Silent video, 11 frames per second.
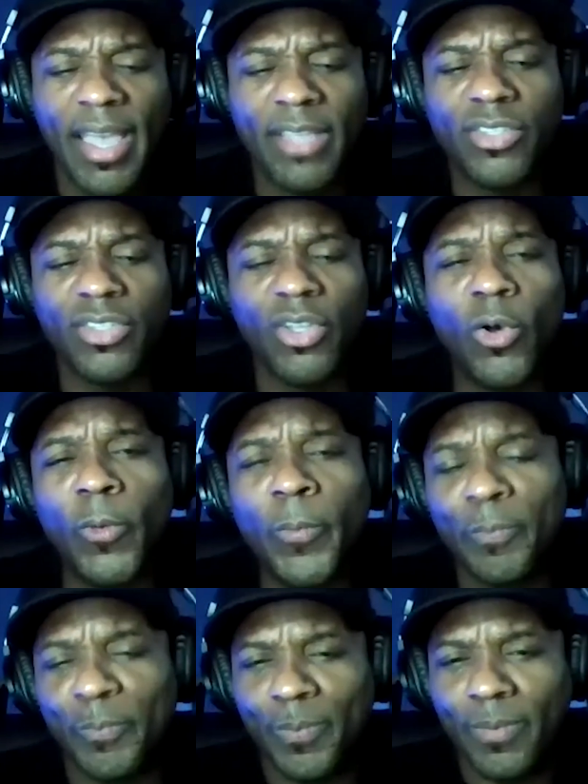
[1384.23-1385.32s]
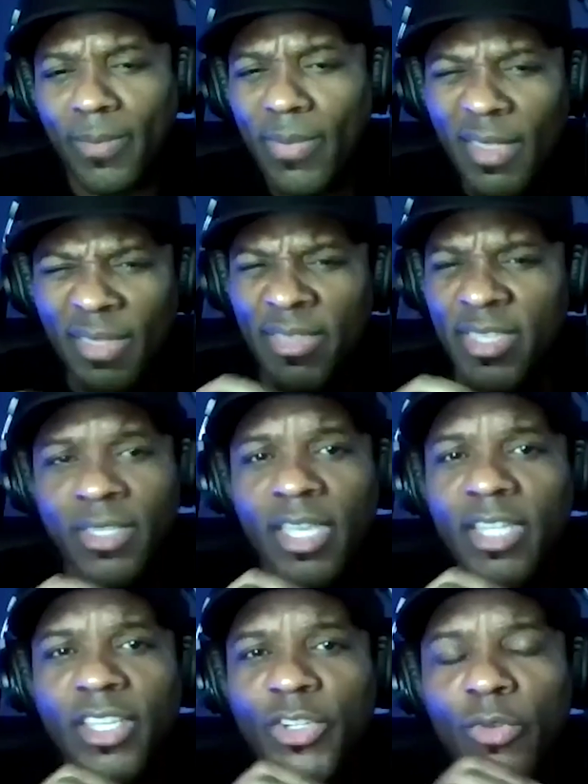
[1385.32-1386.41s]
And so this
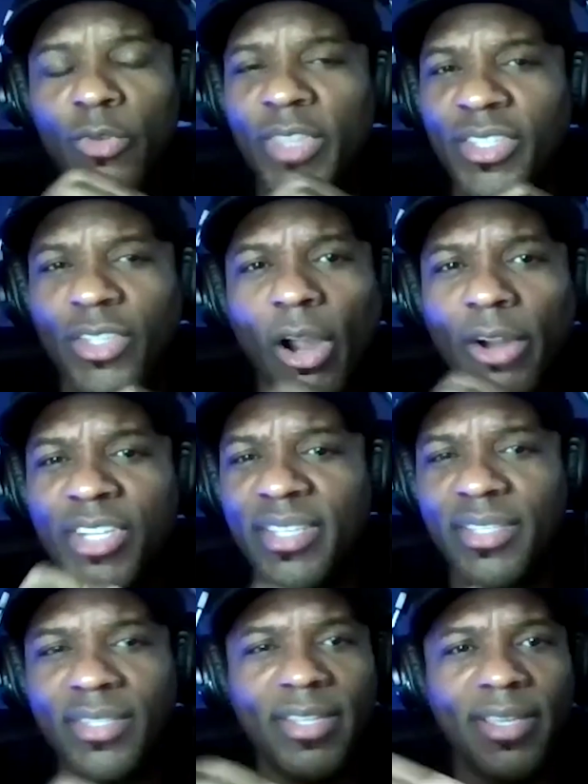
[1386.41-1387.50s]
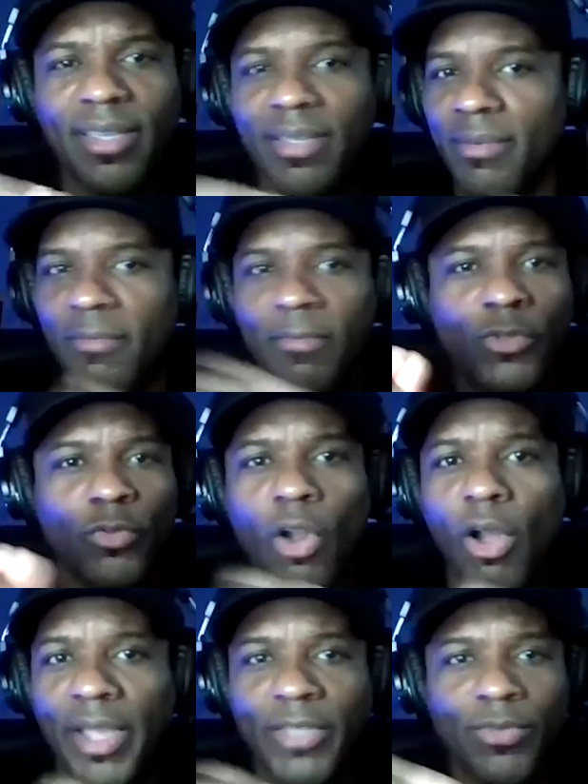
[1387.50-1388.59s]
kid could do these artistic
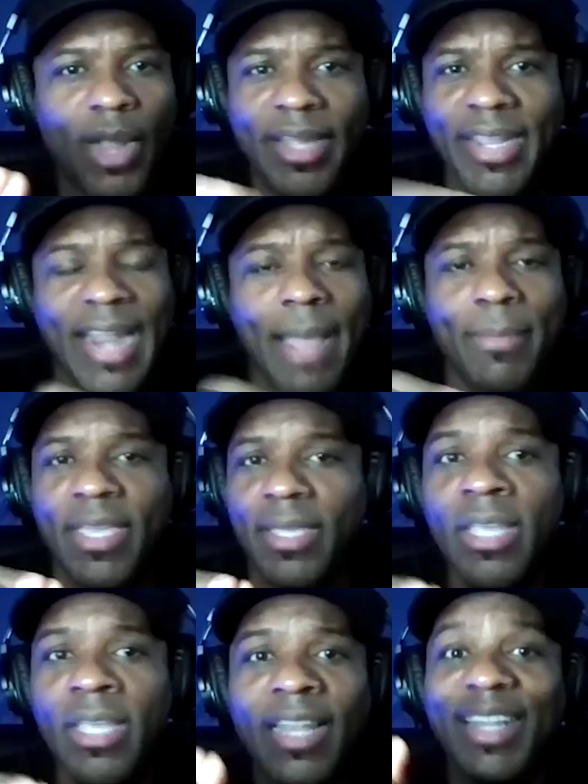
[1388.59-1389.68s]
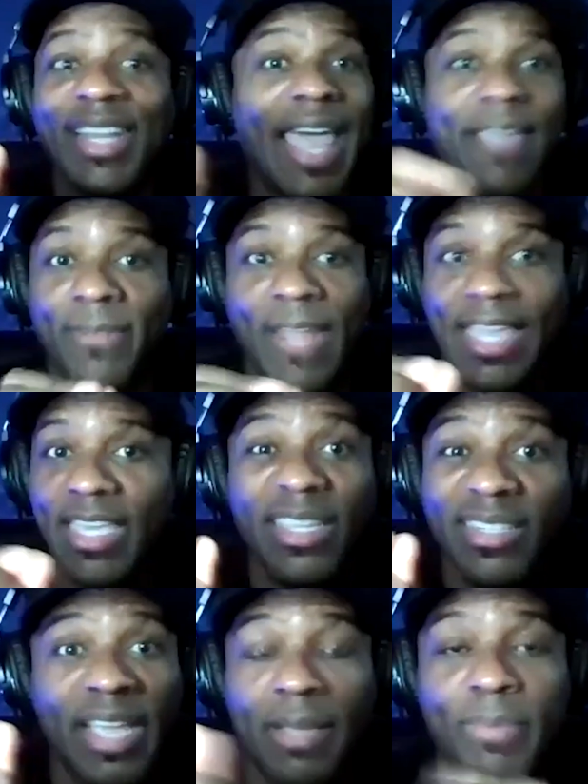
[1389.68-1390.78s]
drawings, right? And I mean, lifelike. He
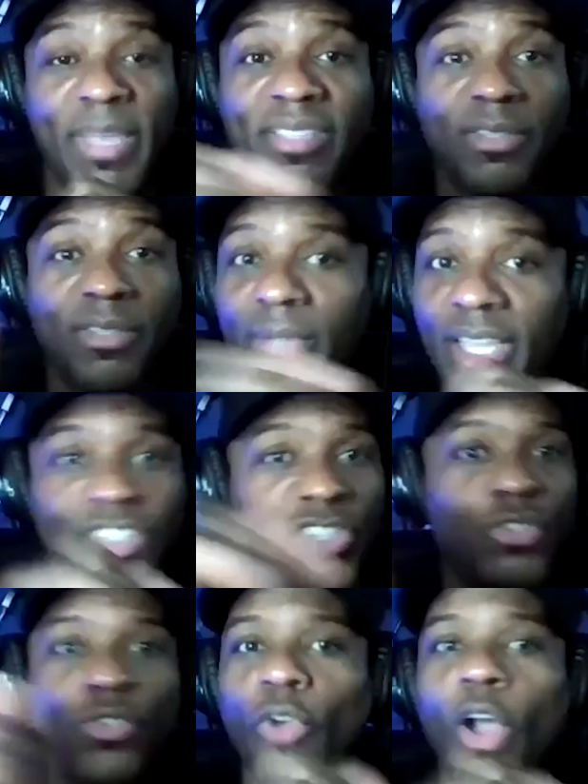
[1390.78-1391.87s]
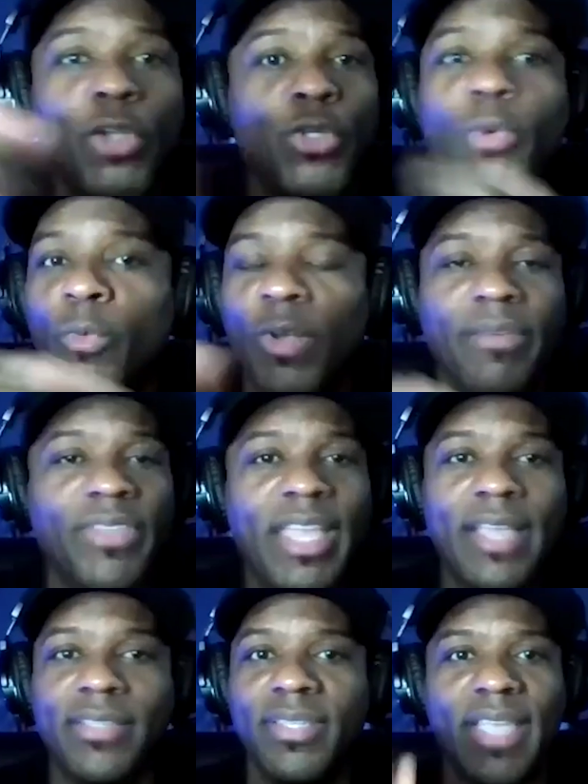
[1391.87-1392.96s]
could take a pencil and just draw you in whatever the
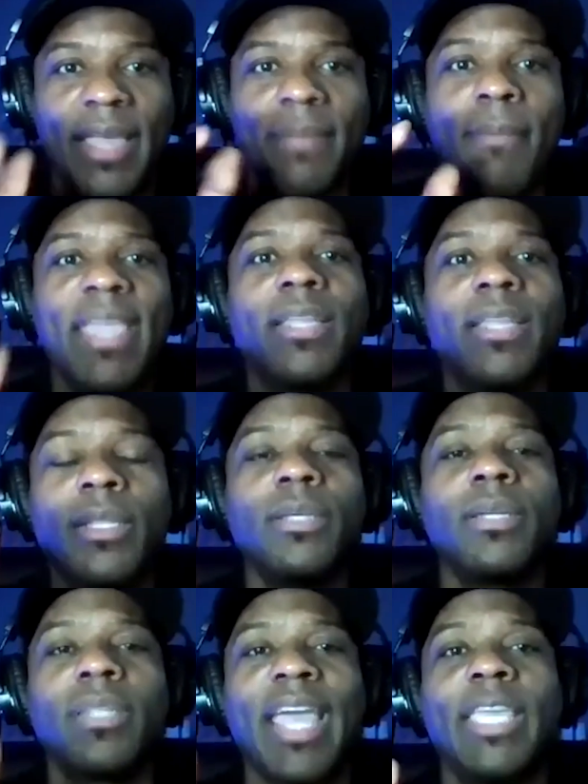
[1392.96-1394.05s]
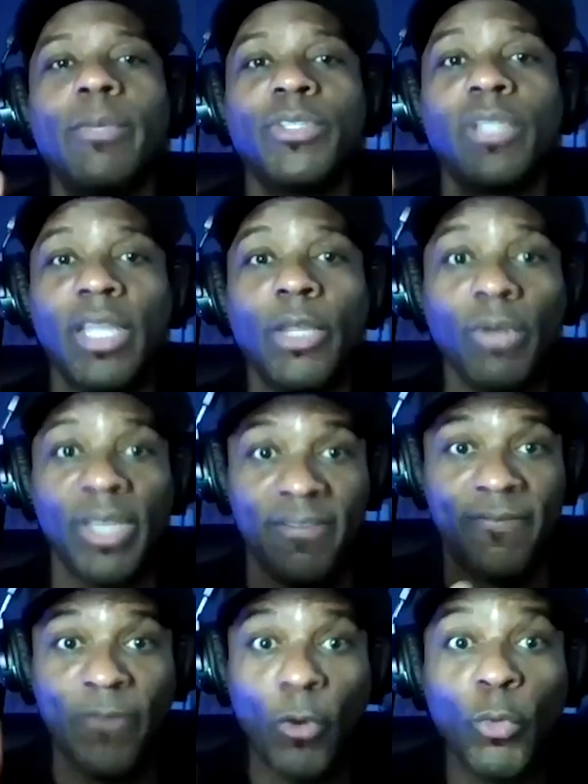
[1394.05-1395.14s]
case is and make it look like it was literally a
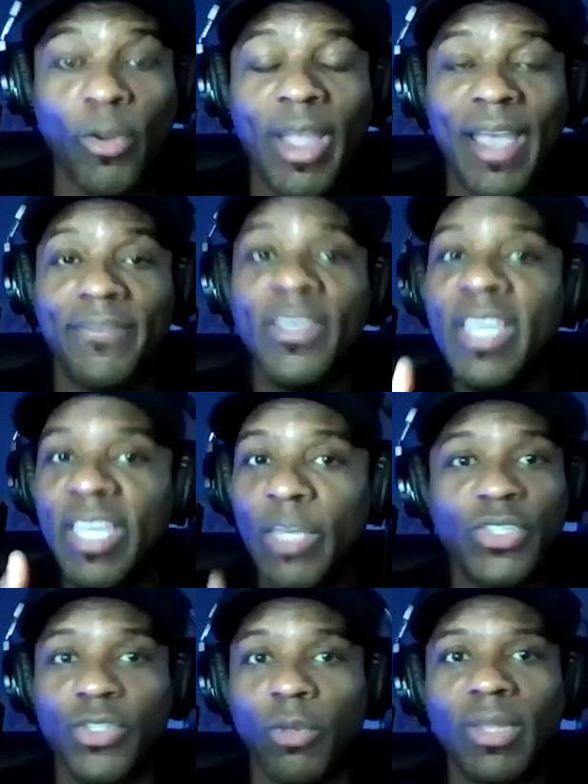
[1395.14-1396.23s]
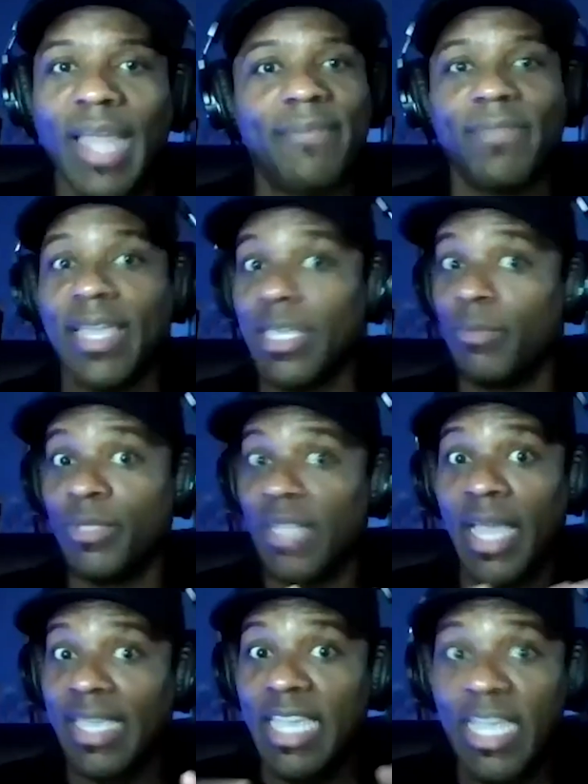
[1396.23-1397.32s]
photograph. It was so lifelike. It was
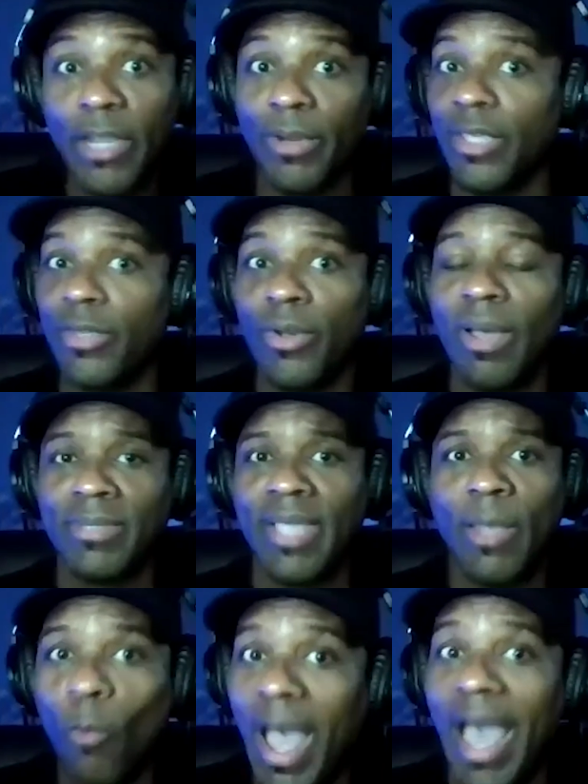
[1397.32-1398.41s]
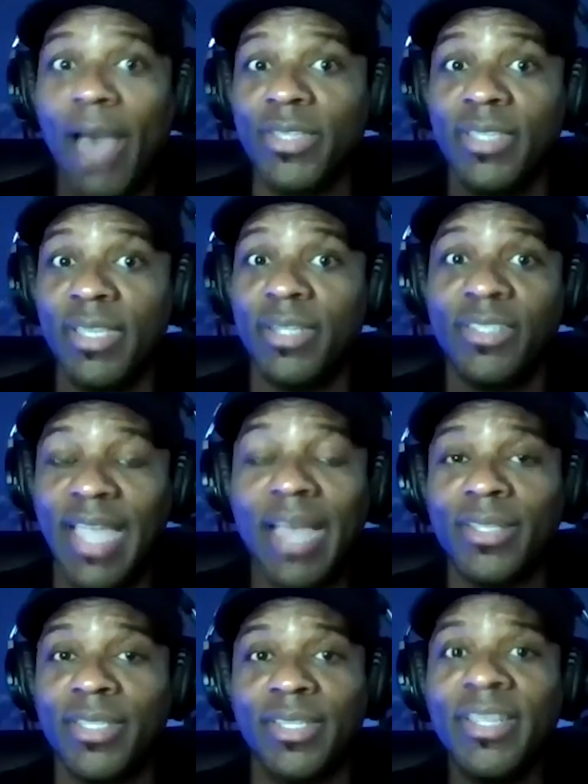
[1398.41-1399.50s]
like eerie. I was like, wow, this kid is
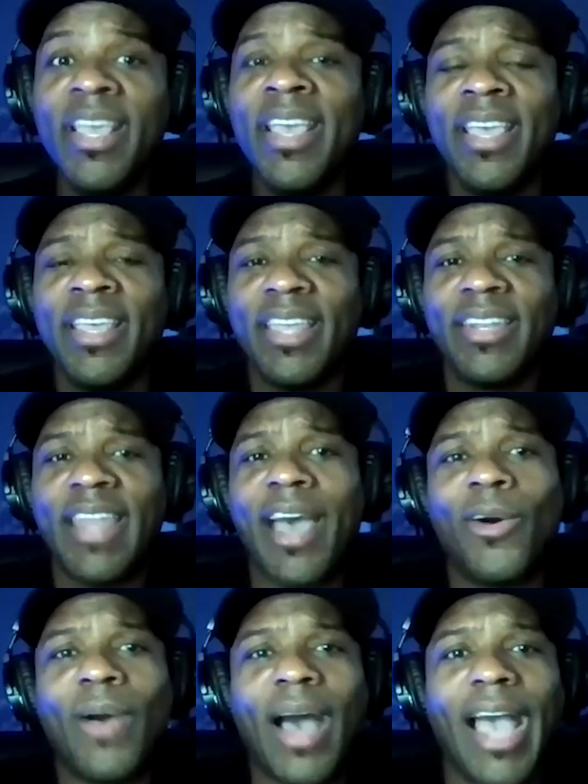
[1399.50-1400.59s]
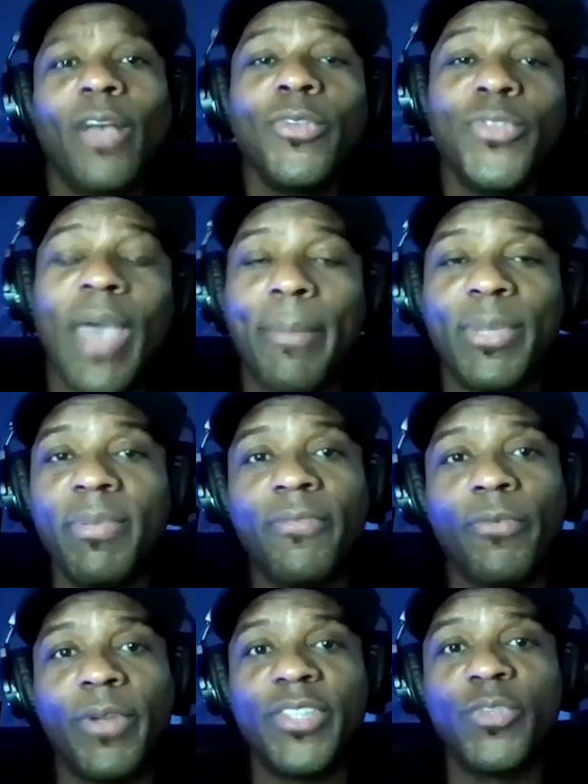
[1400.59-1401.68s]
talented. Now, I also happen to be
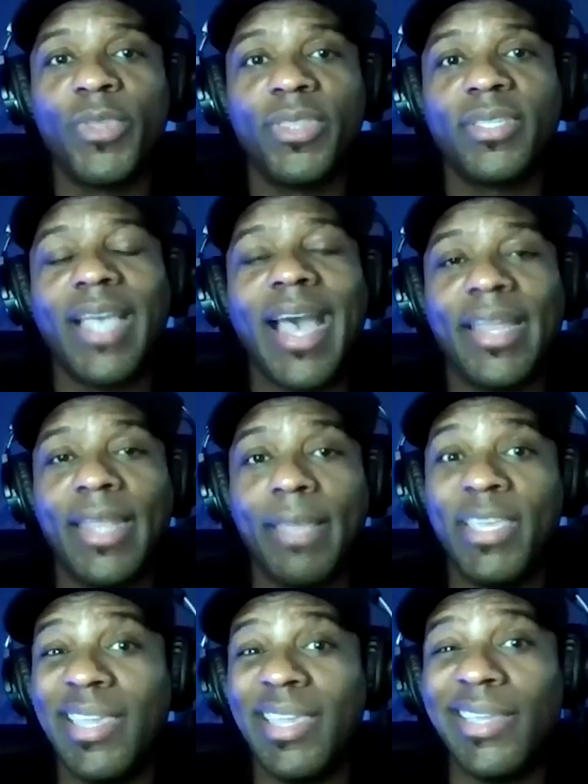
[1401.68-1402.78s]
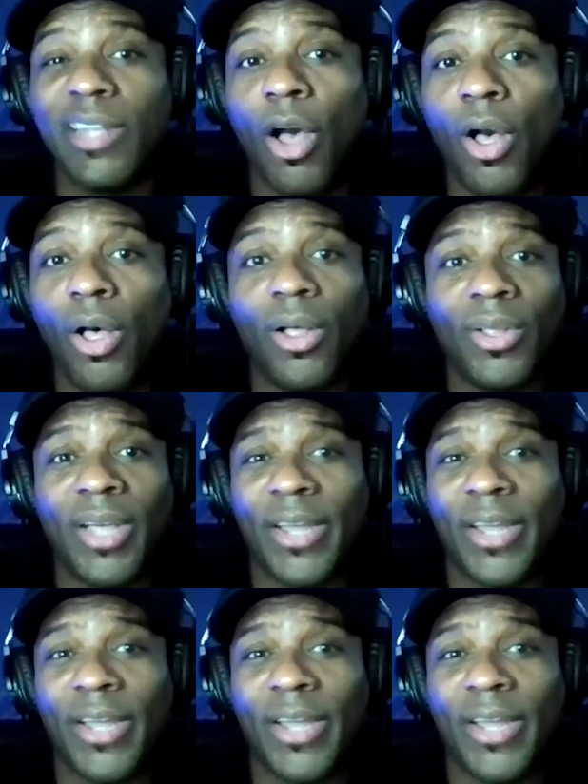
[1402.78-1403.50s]
friends with this guy named Keegan Hall.